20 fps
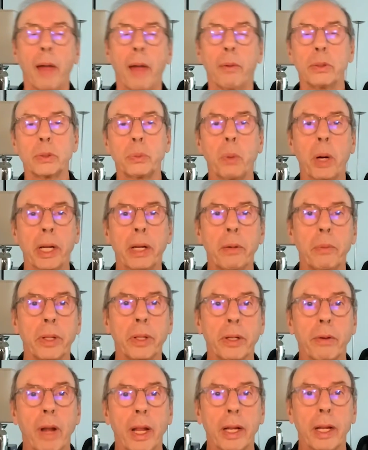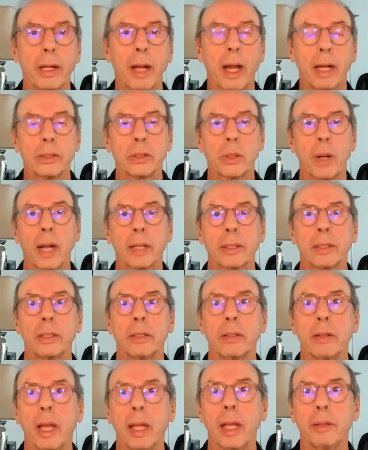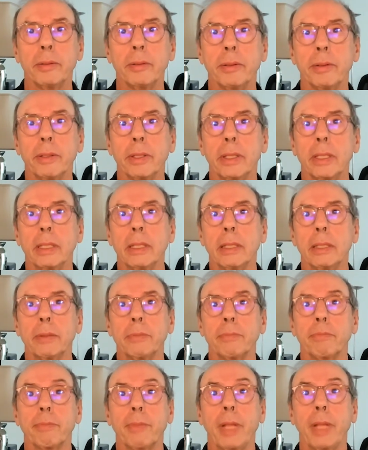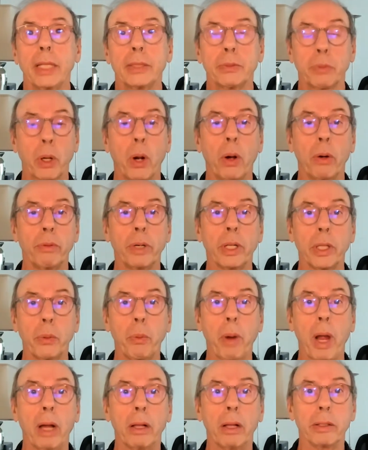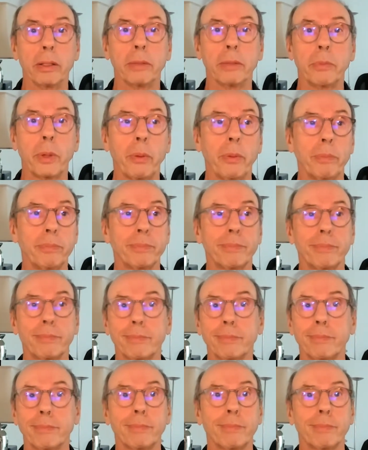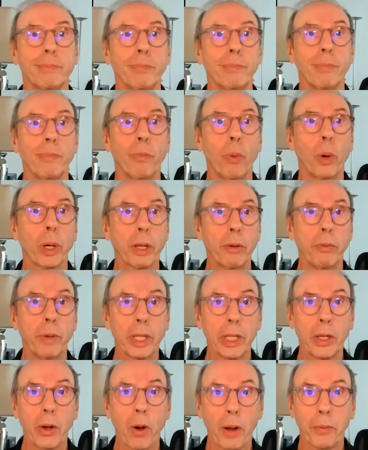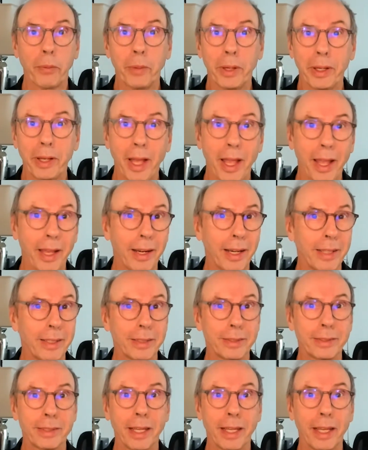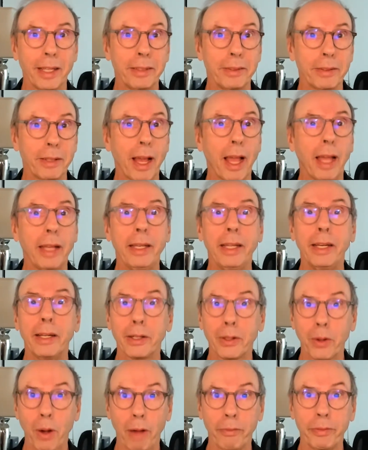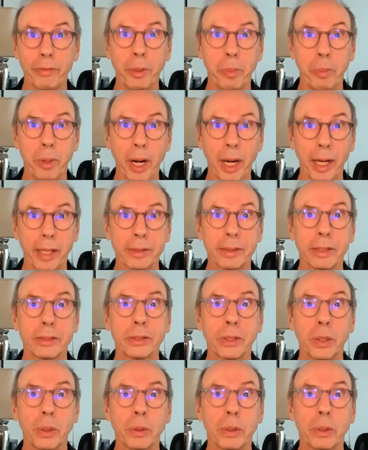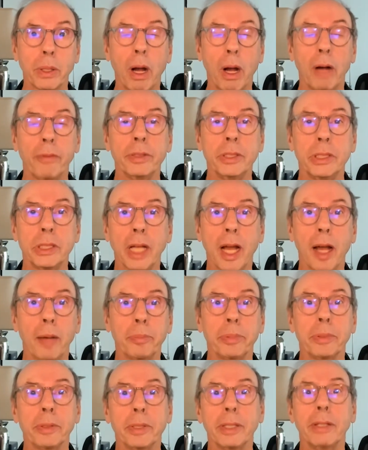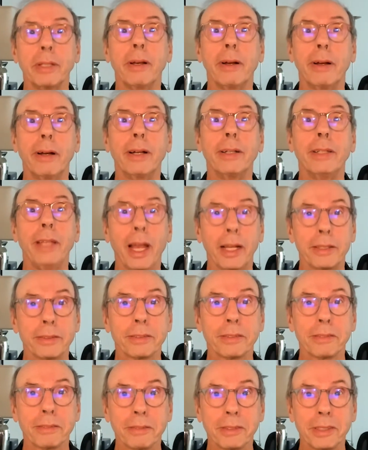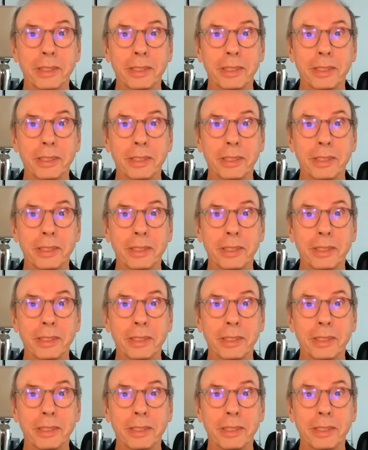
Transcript: was working with a great contractor and things were going really well. And we were working really hard one day. And I just said, I need a coffee break. Let's go to a coffee shop. Yes,